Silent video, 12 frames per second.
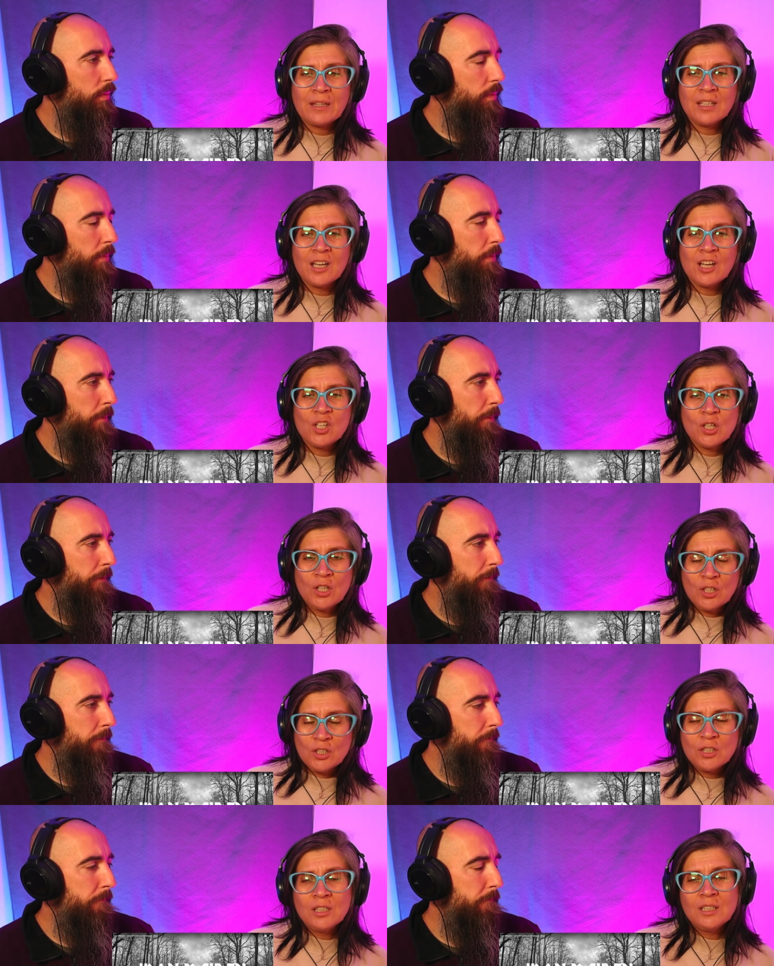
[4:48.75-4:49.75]
Speaker 1: but
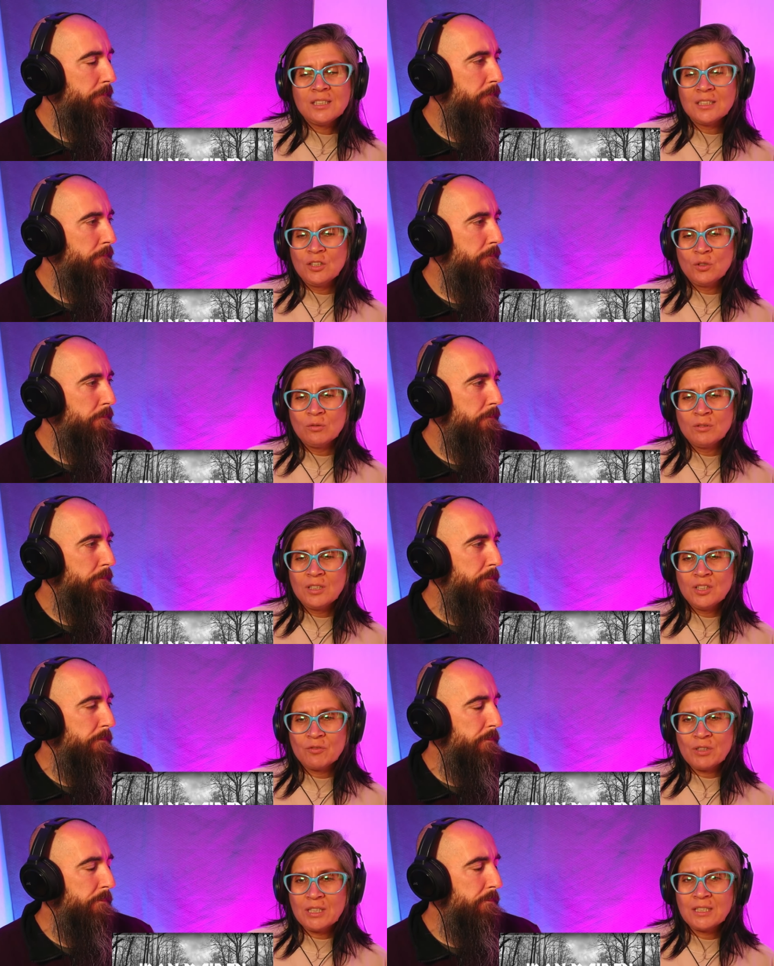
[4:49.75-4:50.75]
listening to the
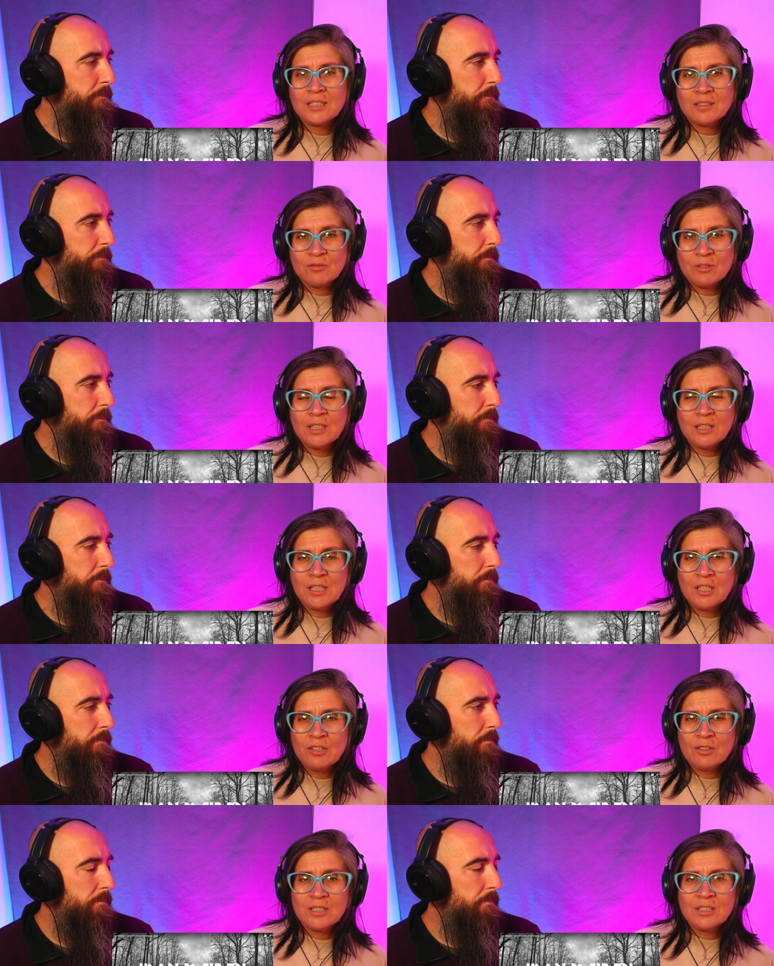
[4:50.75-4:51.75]
lyrics and reading the
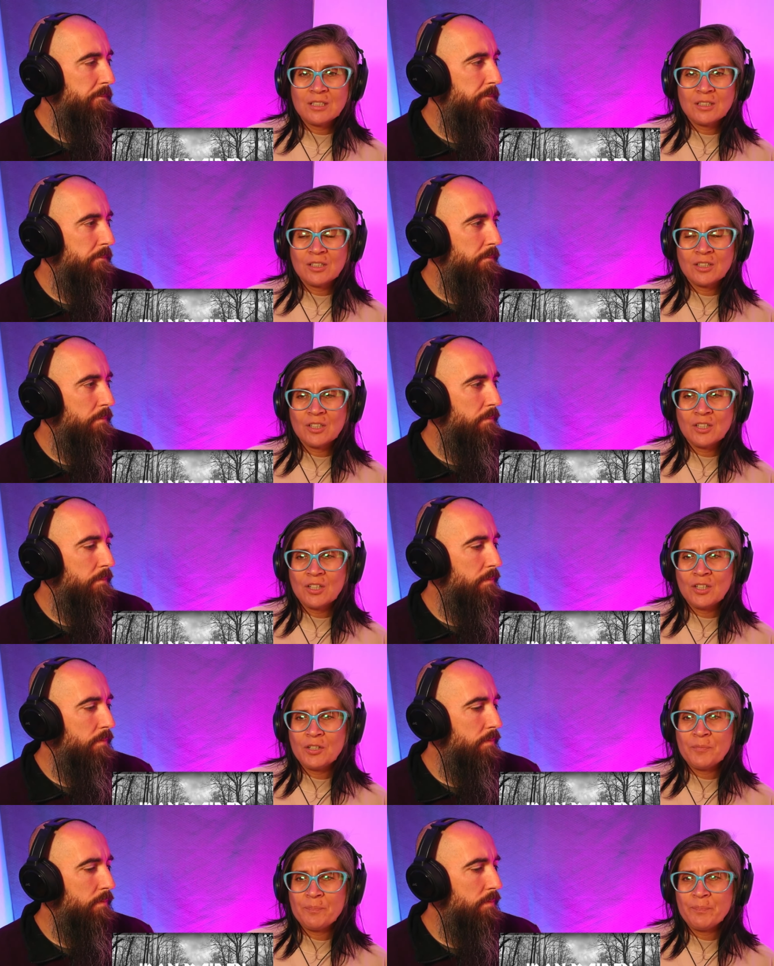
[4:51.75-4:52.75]
lyrics uh,
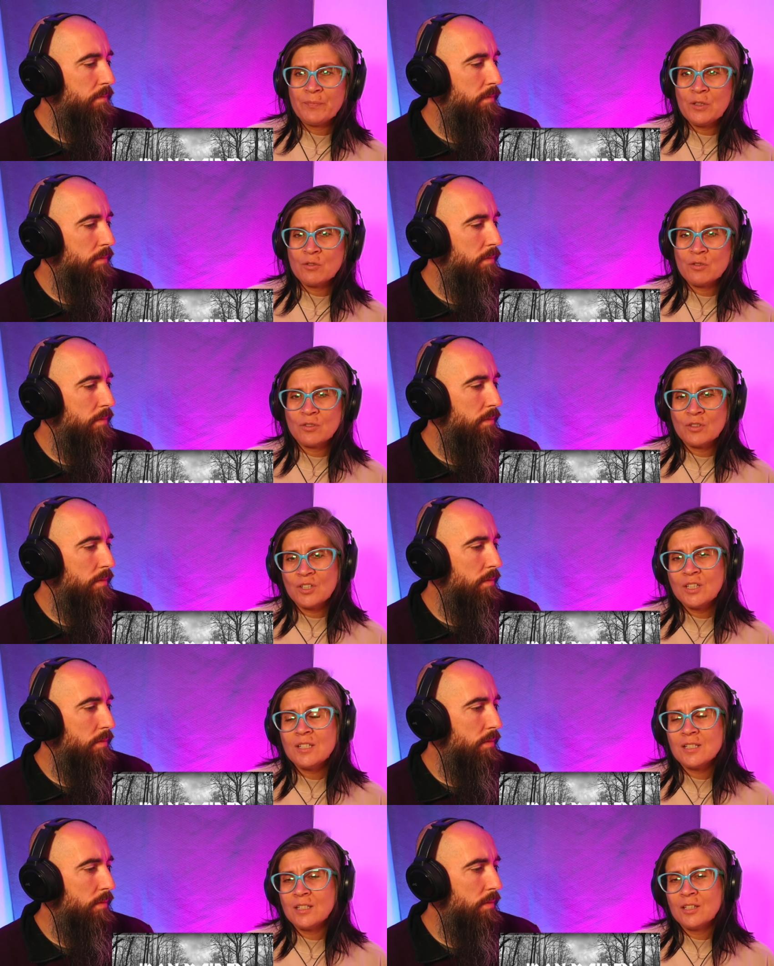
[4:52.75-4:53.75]
um, you could
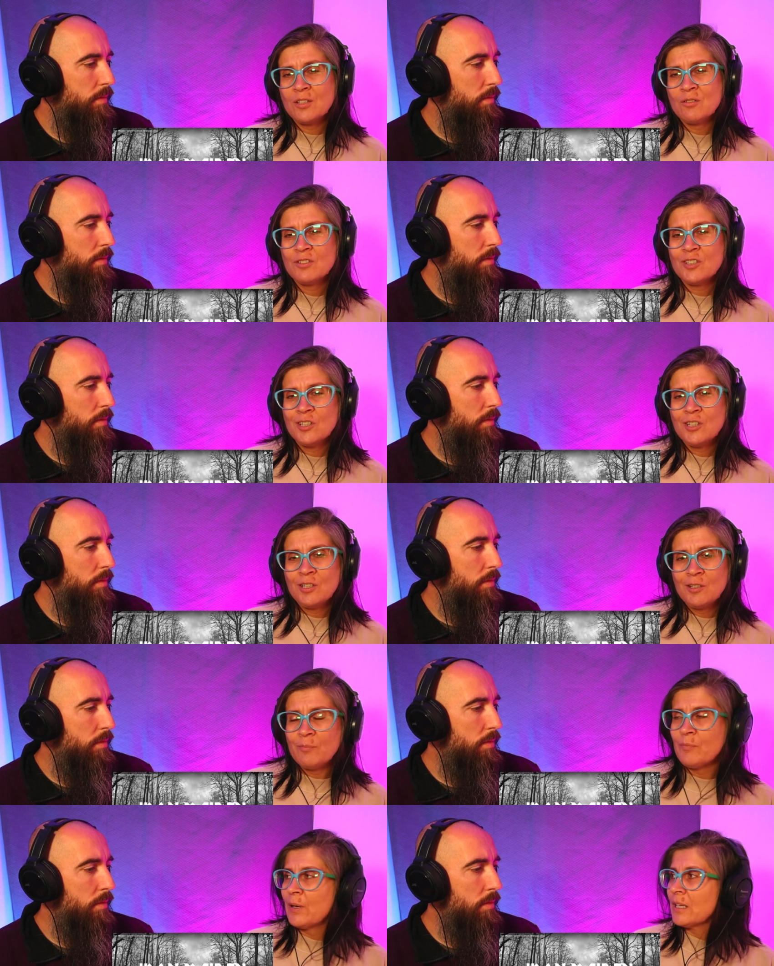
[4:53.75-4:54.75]
easily
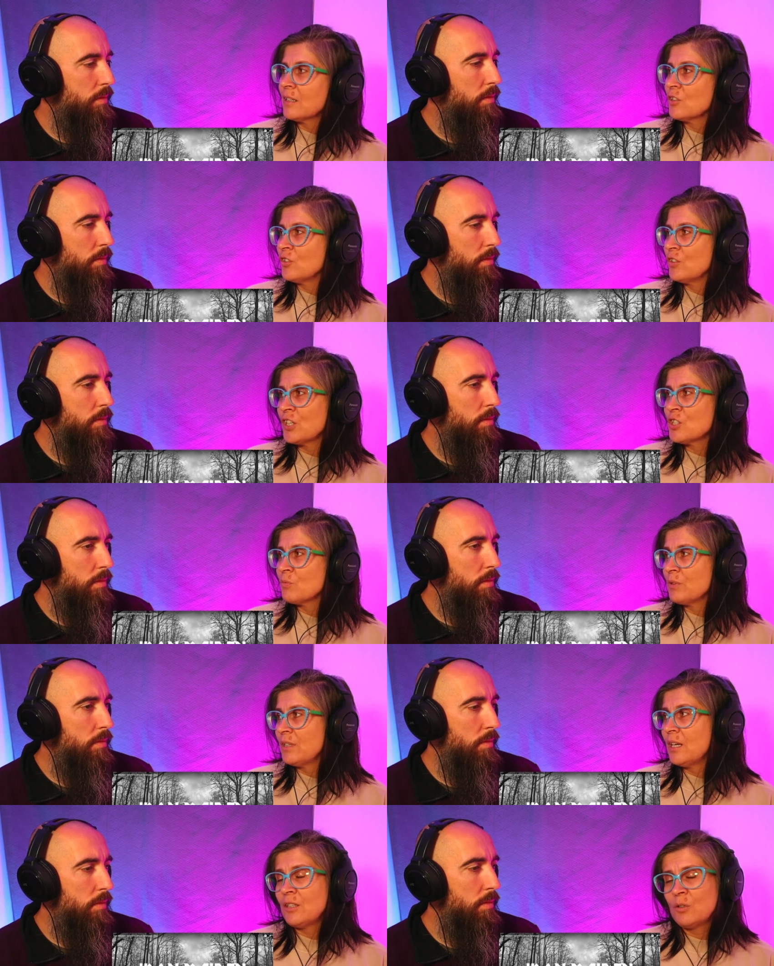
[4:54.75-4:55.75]
make that connection
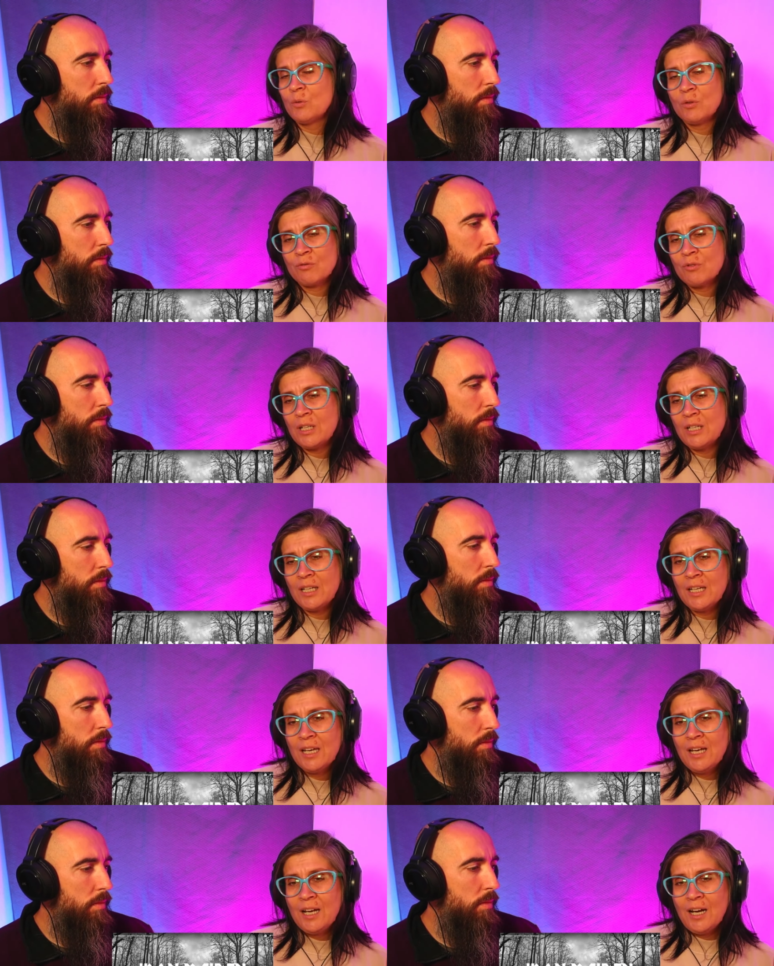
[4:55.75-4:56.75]
with anyone.
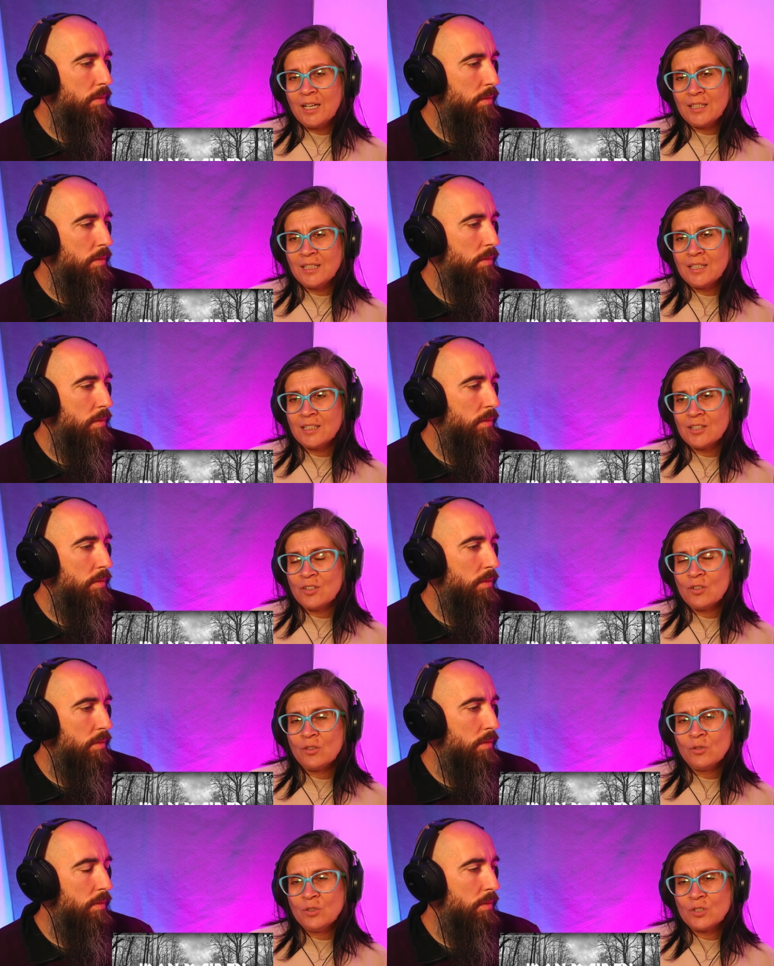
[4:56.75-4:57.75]
really i think uh,
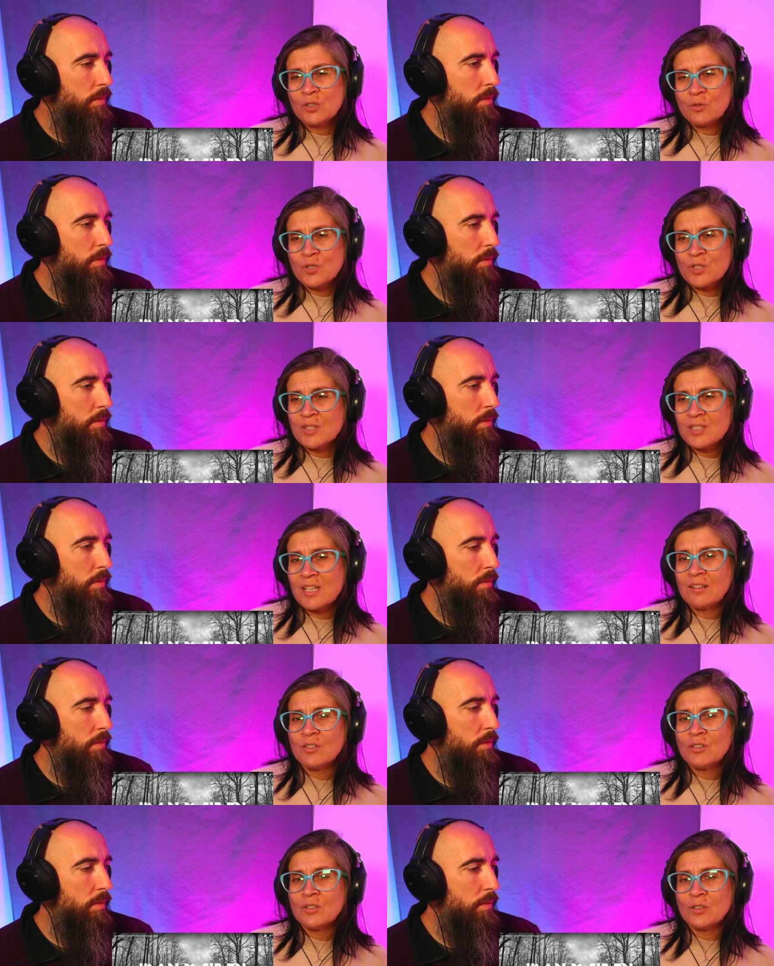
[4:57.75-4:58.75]
all the soldiers
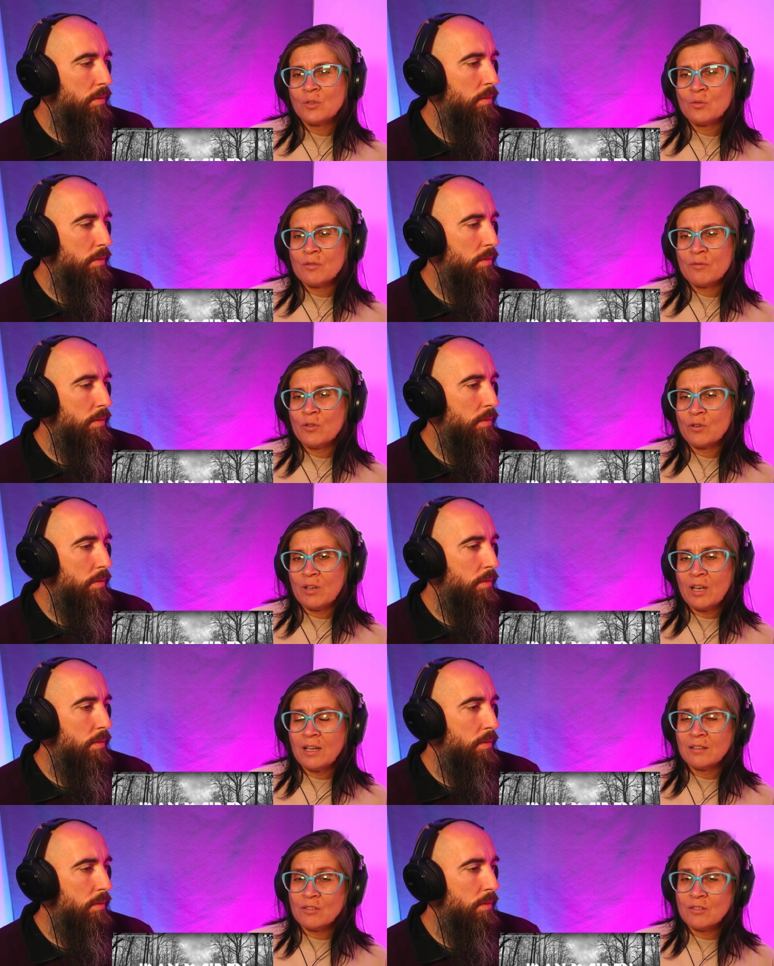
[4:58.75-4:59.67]
sent uh, to a foreign